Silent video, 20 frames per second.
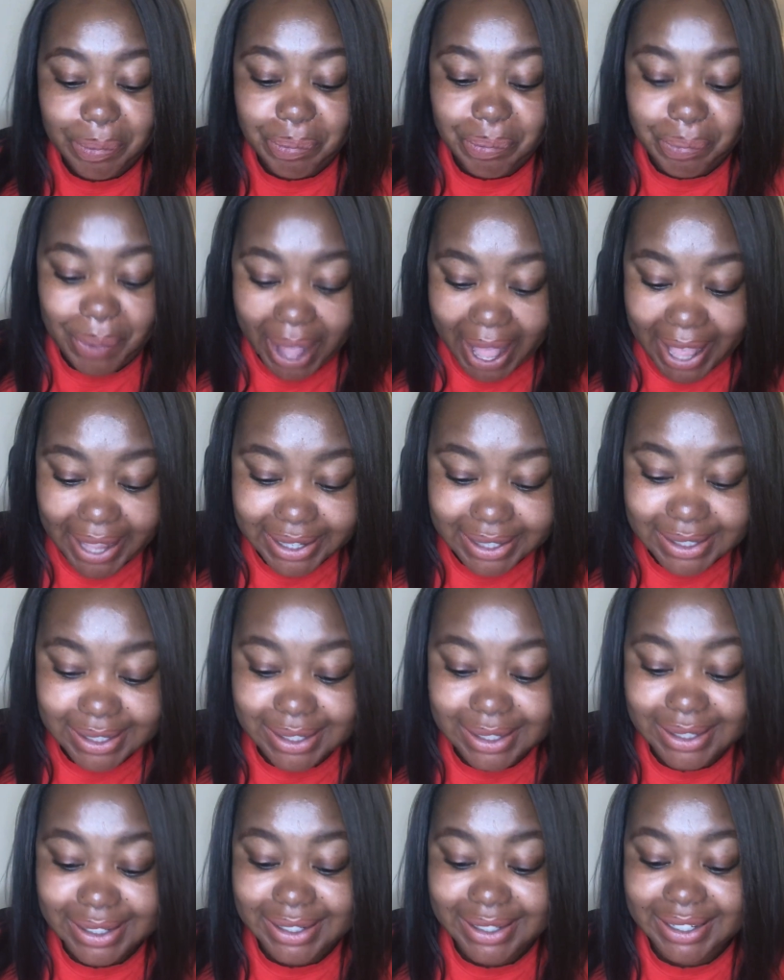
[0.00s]
but
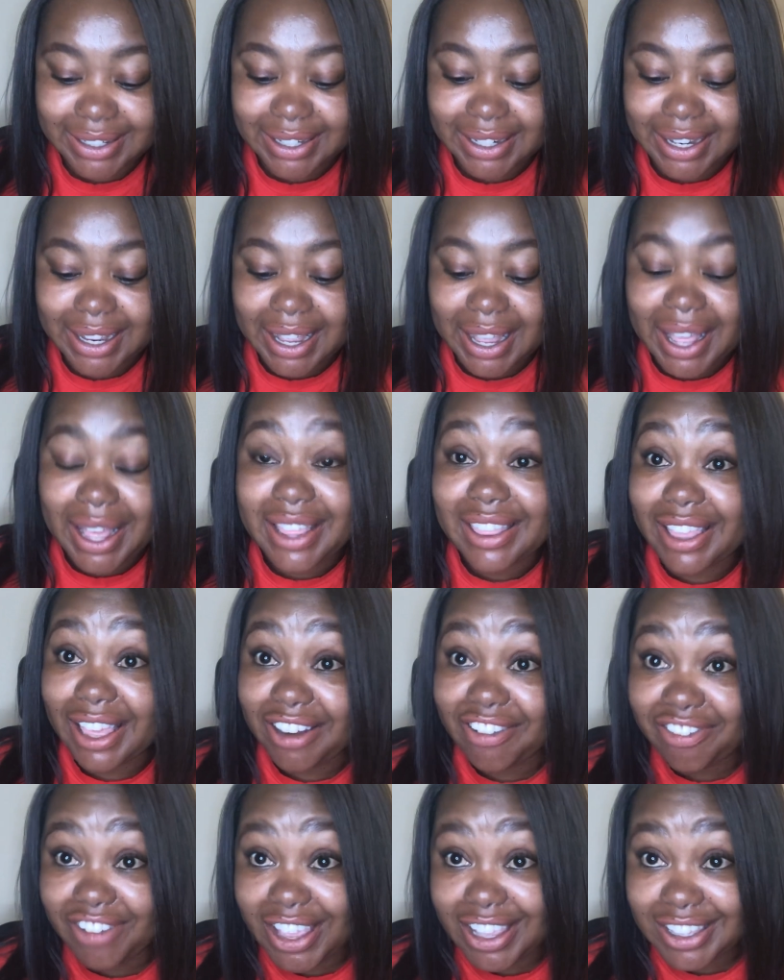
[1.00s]
that
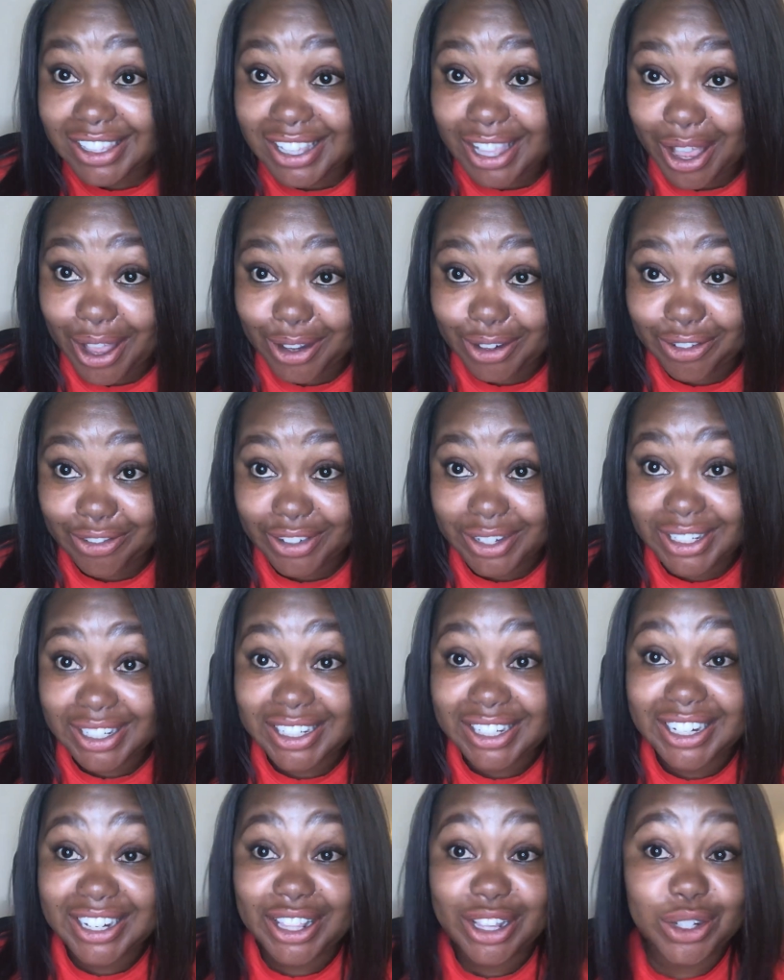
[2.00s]
fancy outfit
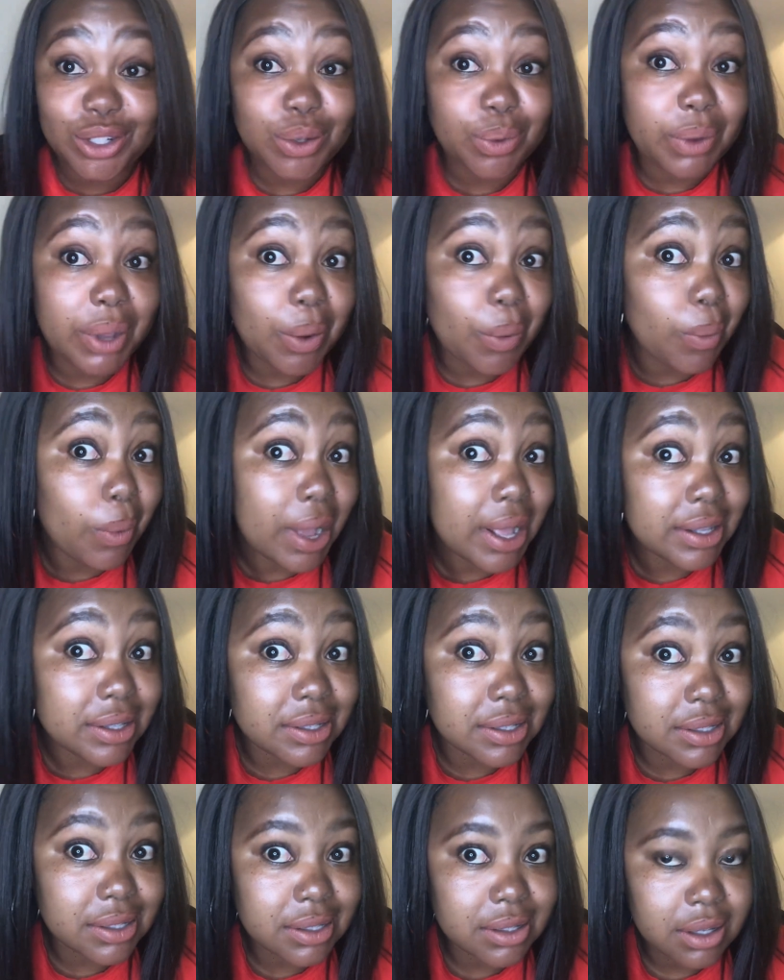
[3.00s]
that you wear
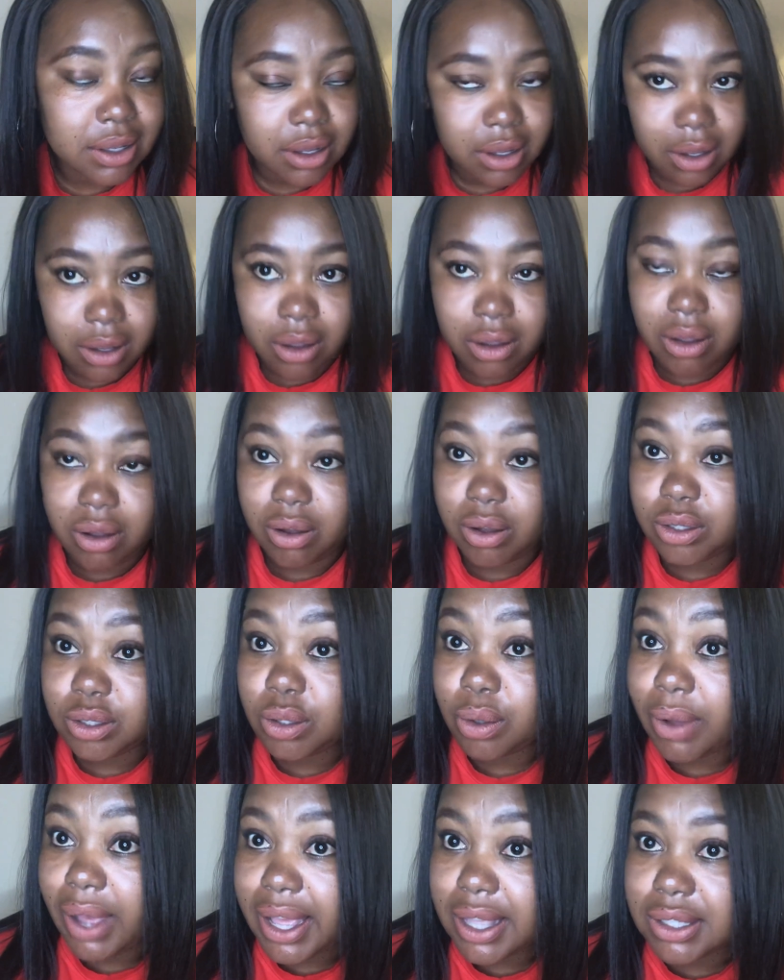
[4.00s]
once or
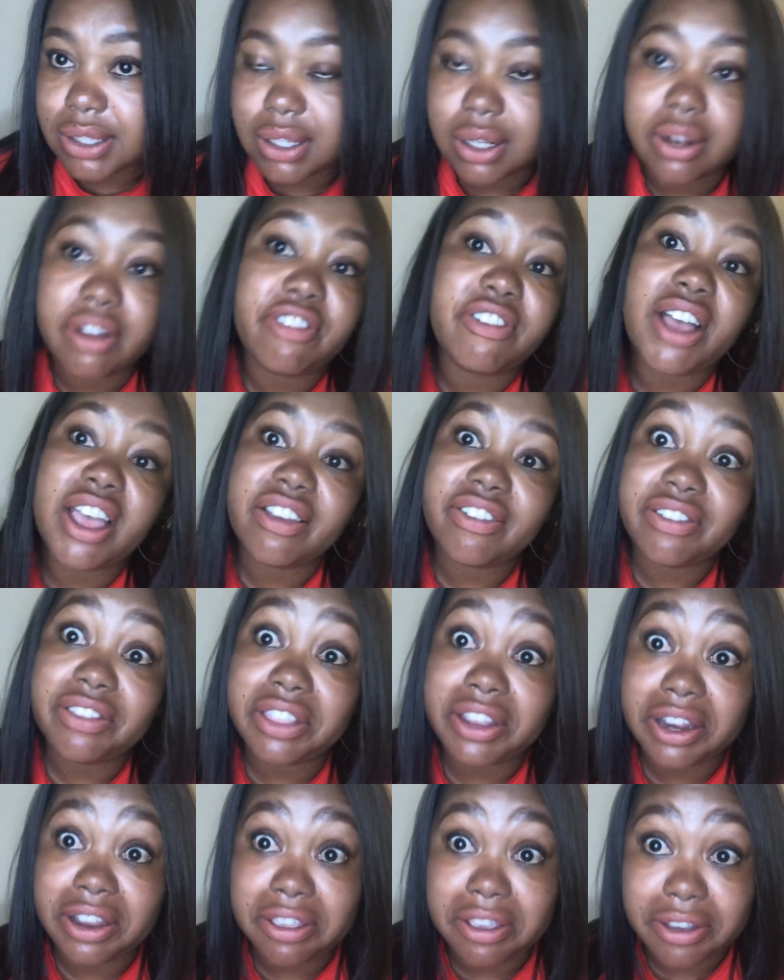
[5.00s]
twice in
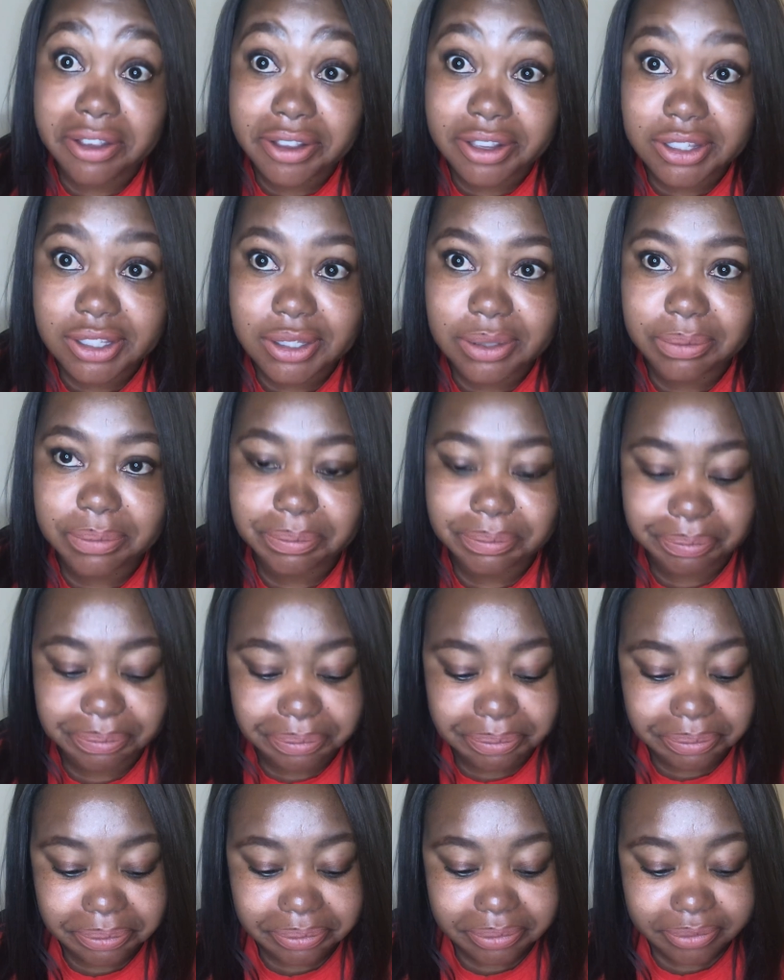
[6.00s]
3 years,
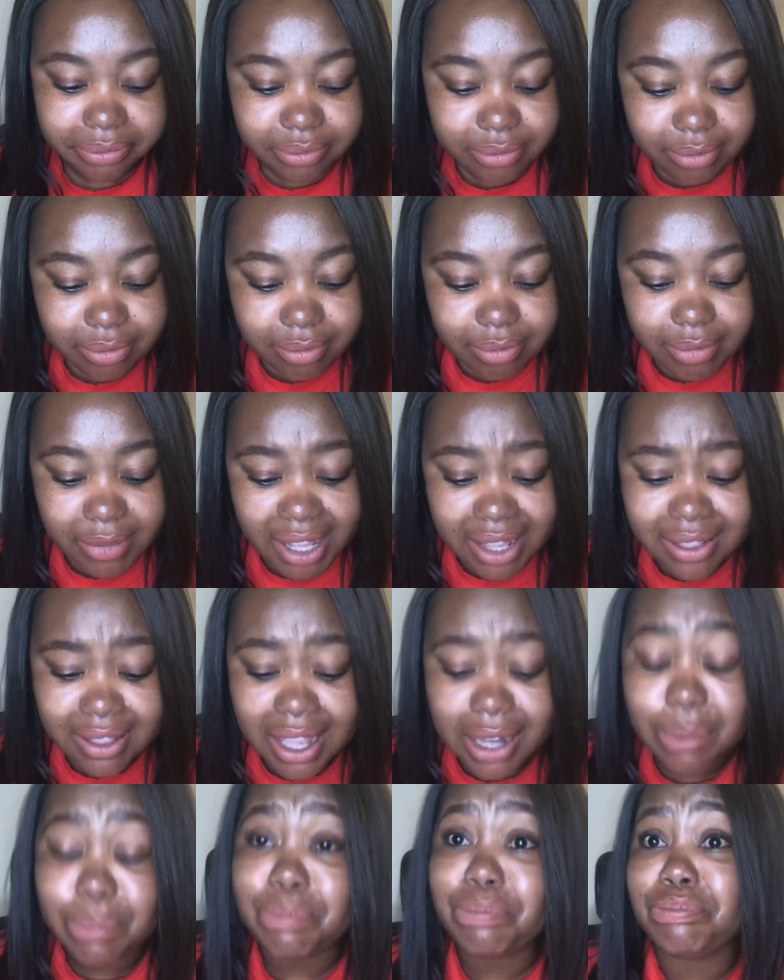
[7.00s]

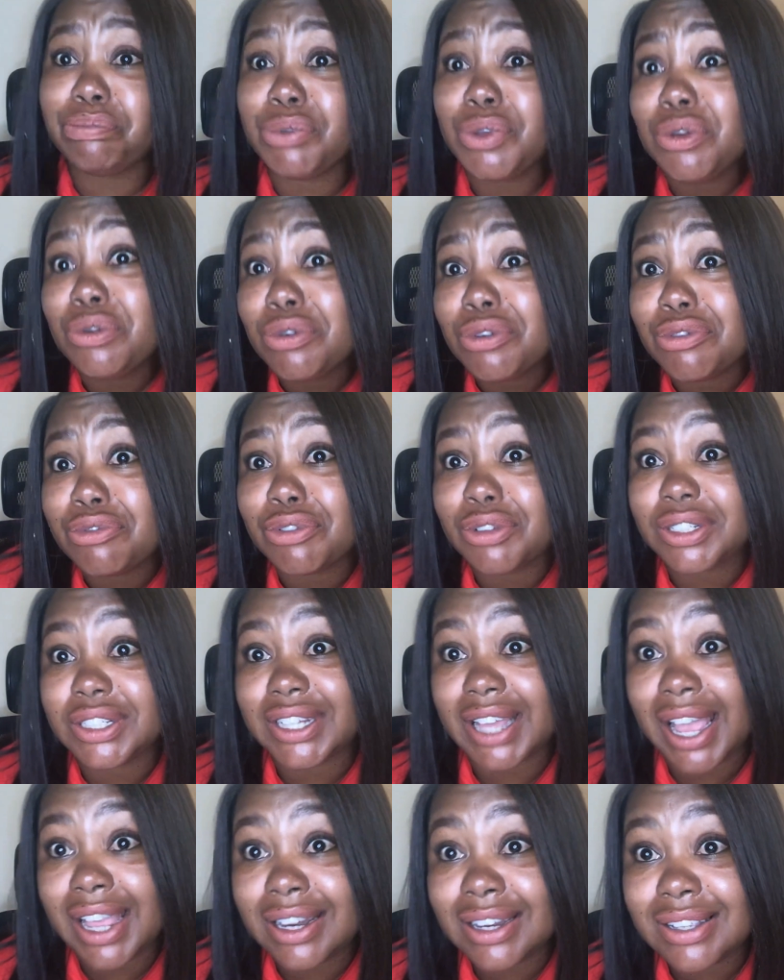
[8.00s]
that beautiful
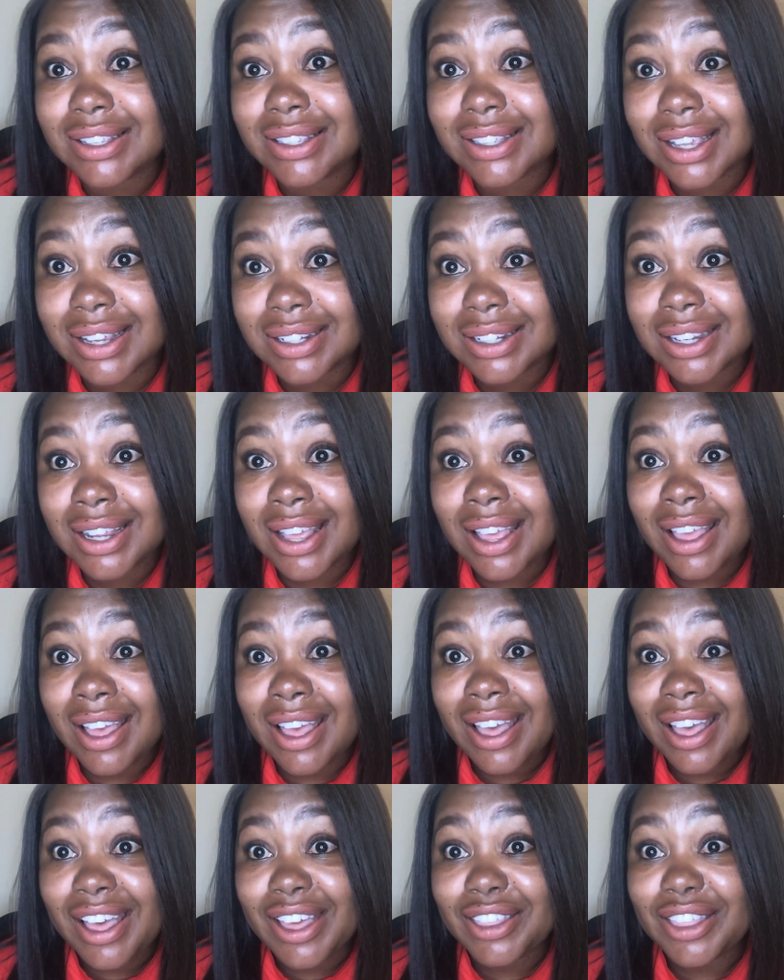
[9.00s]
dining set
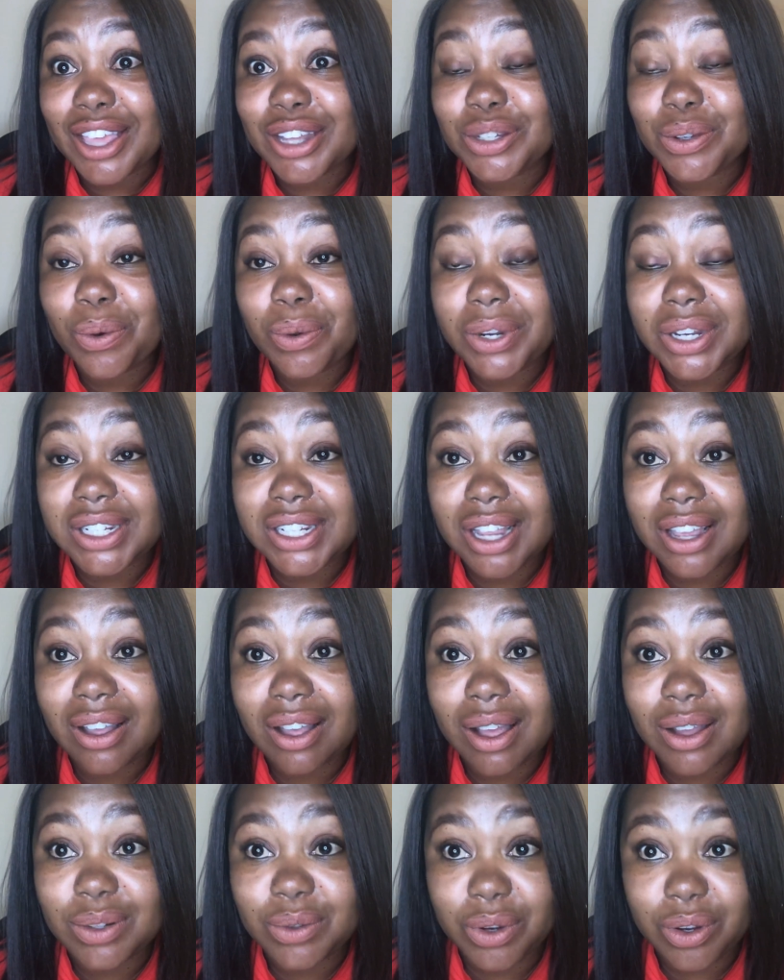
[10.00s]
that you only take
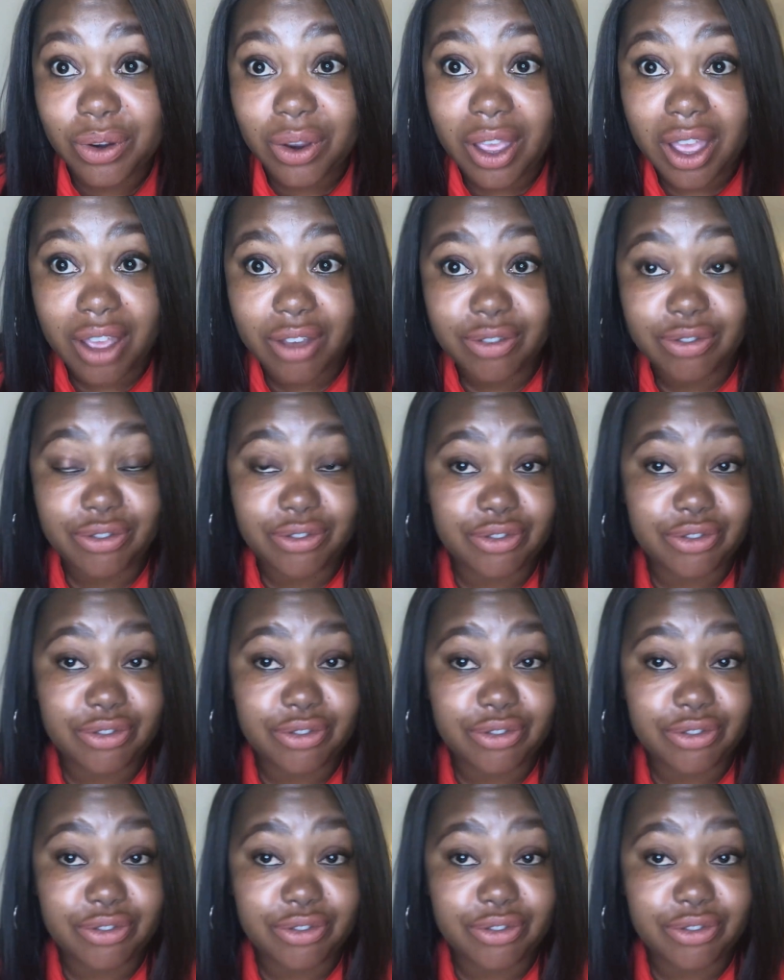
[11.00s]
out when you have